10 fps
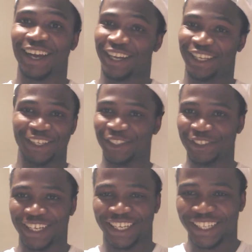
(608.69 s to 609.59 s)
I can't
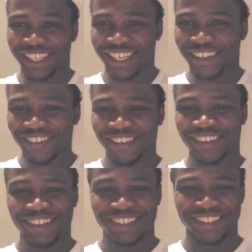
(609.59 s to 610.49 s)
do that.
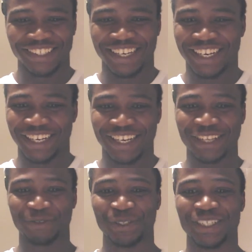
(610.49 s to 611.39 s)
See,
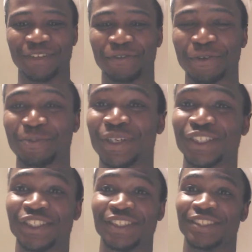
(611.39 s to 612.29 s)
that's what's different from me
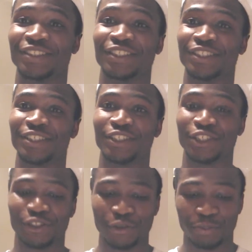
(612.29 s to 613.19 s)
and Jesus. Jesus is
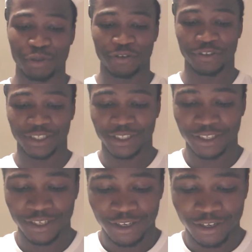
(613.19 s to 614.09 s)
just too perfect.
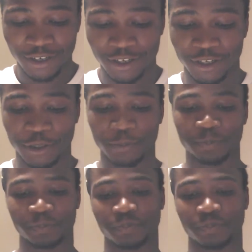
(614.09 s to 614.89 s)
And